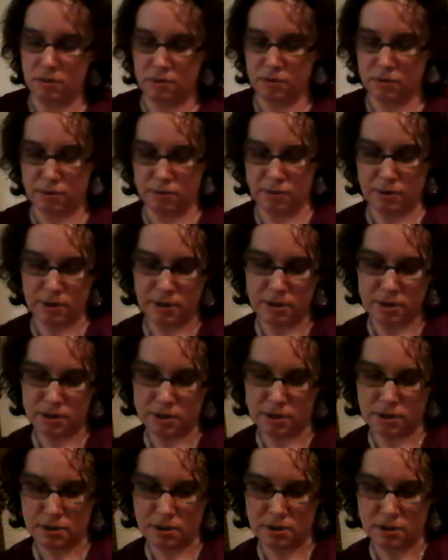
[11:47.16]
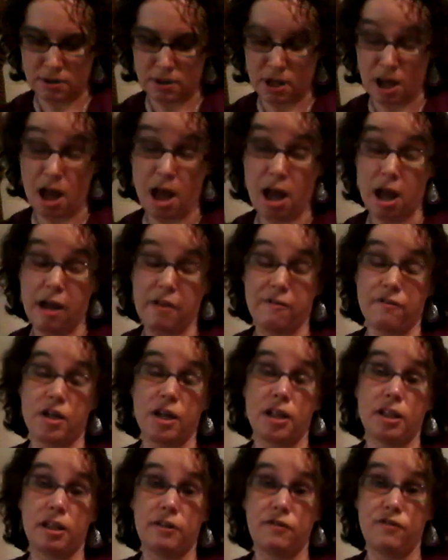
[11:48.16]
Alright. I
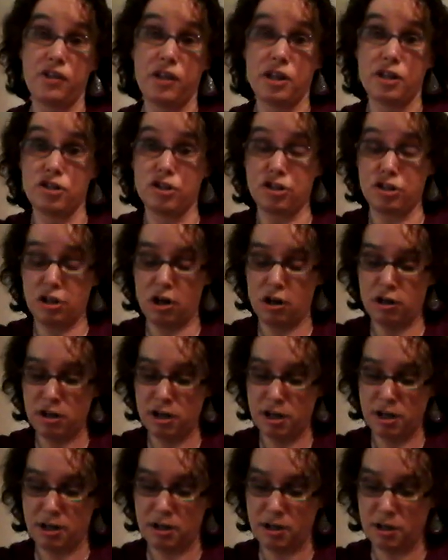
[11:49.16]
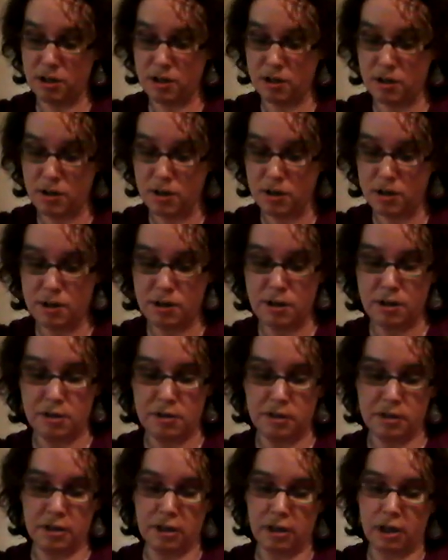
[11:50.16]
finally finished starting
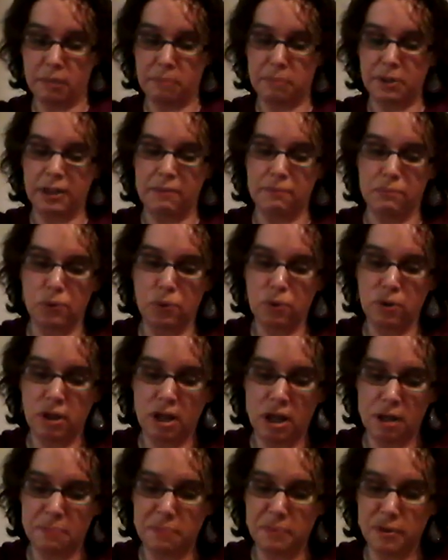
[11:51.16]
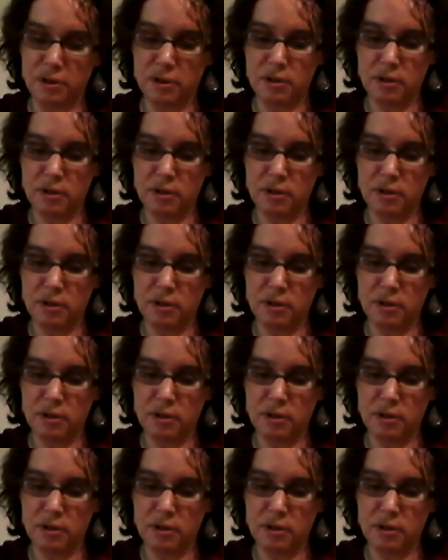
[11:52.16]
the Complete Boo Club